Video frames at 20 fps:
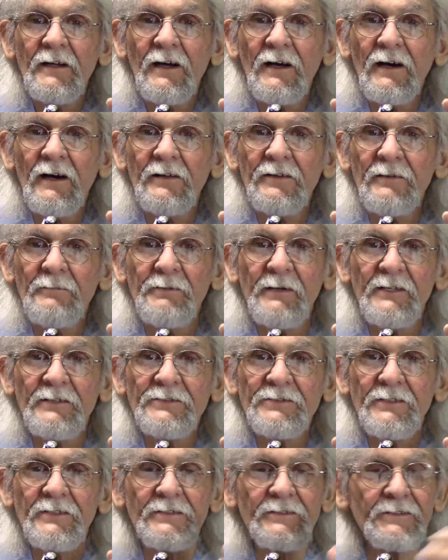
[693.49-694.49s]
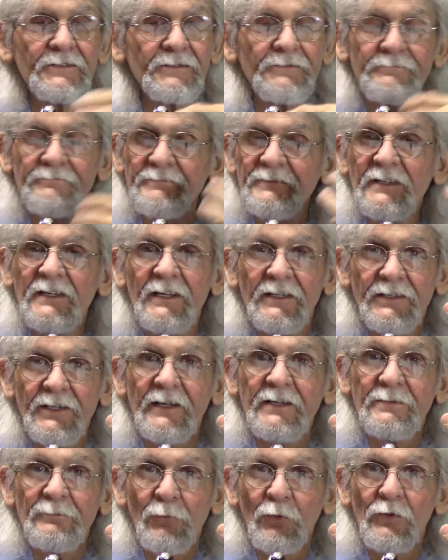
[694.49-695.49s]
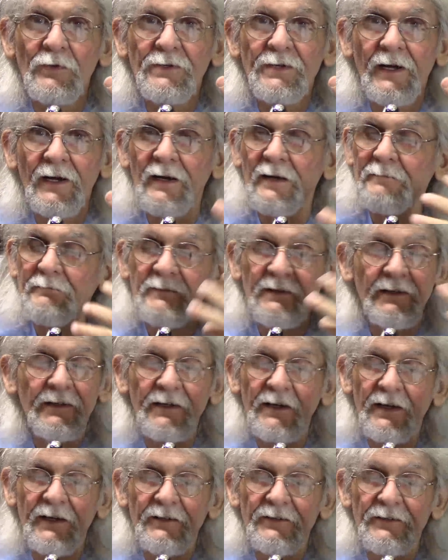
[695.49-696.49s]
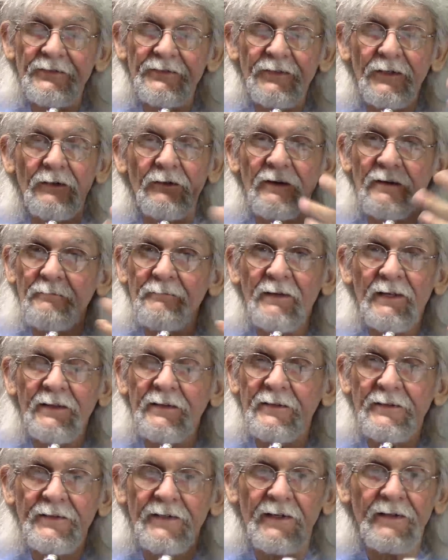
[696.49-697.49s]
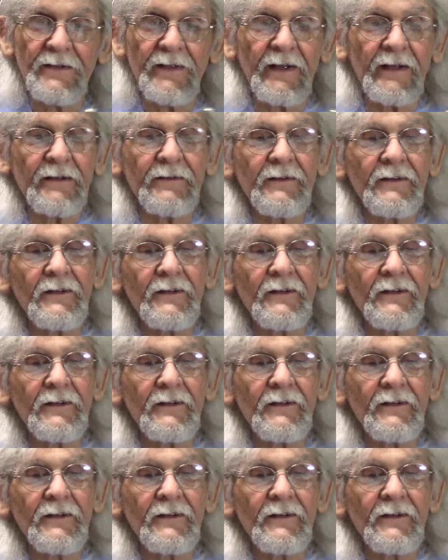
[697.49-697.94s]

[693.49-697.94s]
On the pistons, it takes more time. End of story, been there, done that.